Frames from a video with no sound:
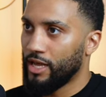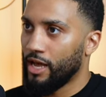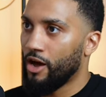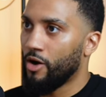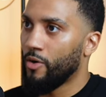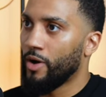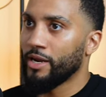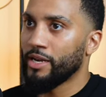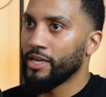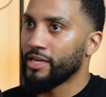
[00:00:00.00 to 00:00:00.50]
Like,
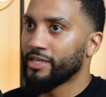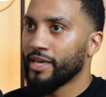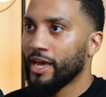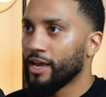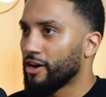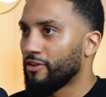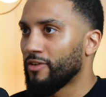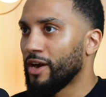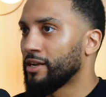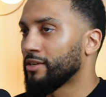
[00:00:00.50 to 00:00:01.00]
no, oh, I need
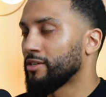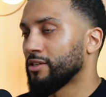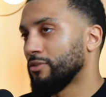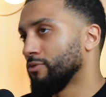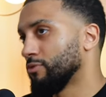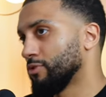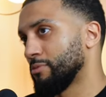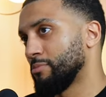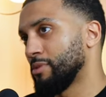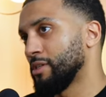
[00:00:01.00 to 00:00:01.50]
10 grand to
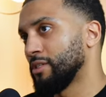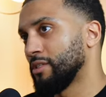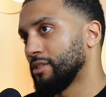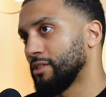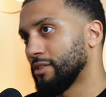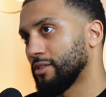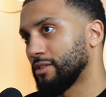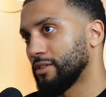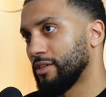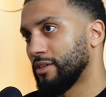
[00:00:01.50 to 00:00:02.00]
launch a
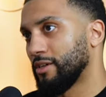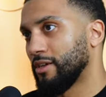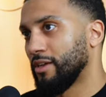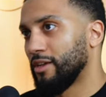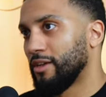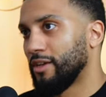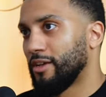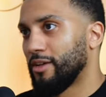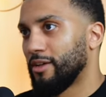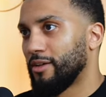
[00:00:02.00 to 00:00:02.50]
business. No.
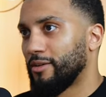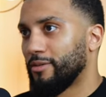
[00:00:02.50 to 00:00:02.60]
There's